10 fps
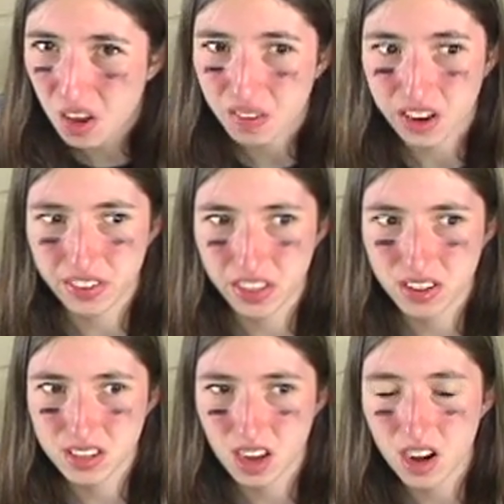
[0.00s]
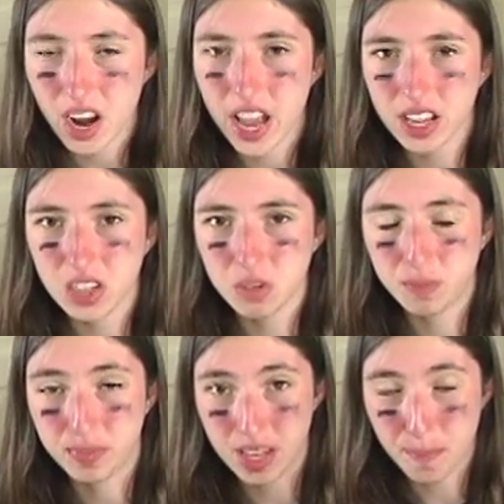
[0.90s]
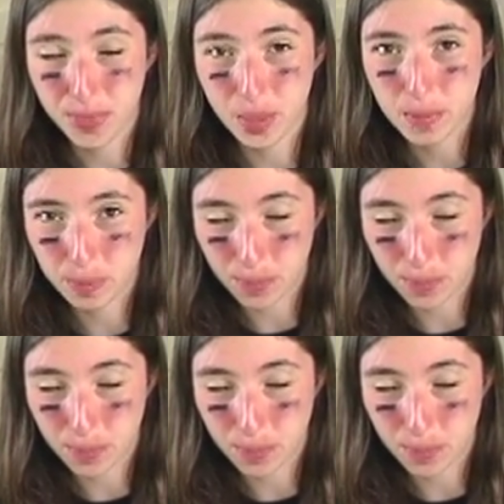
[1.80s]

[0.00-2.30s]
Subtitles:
whatever those are, and you dip them in